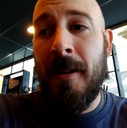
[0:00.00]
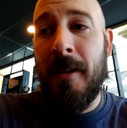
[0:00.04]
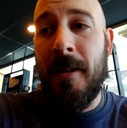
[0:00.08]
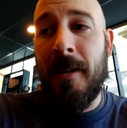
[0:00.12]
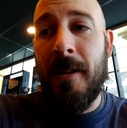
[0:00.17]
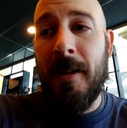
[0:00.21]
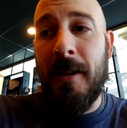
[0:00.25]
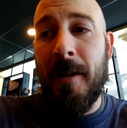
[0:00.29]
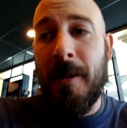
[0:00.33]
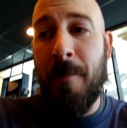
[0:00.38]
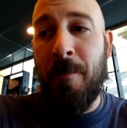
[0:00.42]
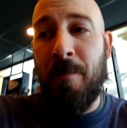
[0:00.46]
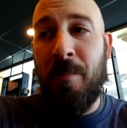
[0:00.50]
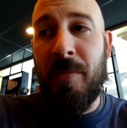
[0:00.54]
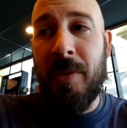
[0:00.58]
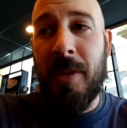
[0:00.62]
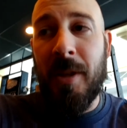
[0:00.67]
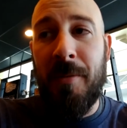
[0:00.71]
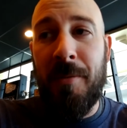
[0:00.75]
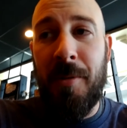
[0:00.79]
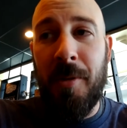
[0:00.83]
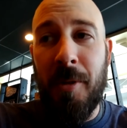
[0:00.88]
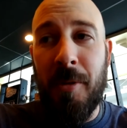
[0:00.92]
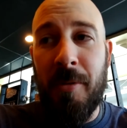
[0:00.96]

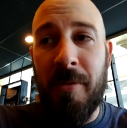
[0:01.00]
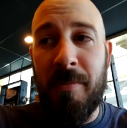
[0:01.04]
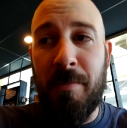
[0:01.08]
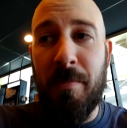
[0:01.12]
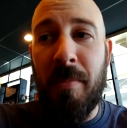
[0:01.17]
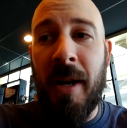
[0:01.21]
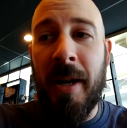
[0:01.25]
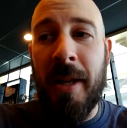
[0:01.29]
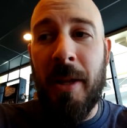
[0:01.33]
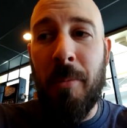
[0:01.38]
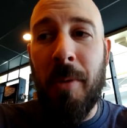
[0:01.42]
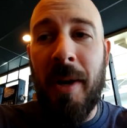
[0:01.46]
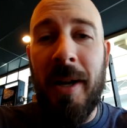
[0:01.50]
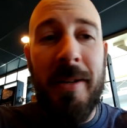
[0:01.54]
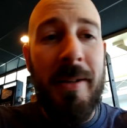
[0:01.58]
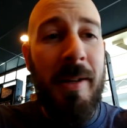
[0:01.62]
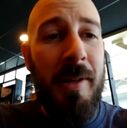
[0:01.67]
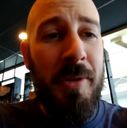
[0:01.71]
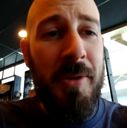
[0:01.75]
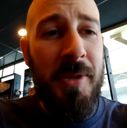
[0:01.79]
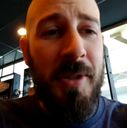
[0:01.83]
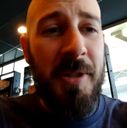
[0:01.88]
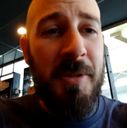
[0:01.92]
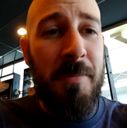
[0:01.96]
For those
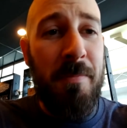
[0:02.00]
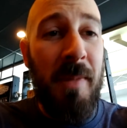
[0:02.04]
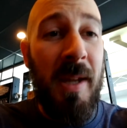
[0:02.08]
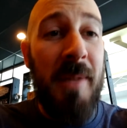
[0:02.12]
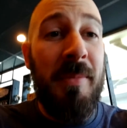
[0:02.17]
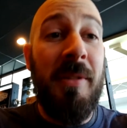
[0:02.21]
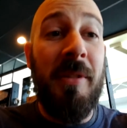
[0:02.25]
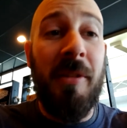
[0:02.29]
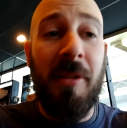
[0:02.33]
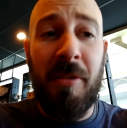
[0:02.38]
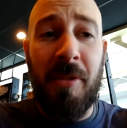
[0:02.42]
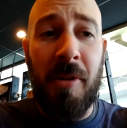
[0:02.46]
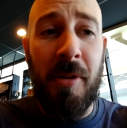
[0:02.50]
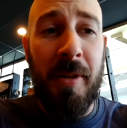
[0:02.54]
bodyweight ninjas,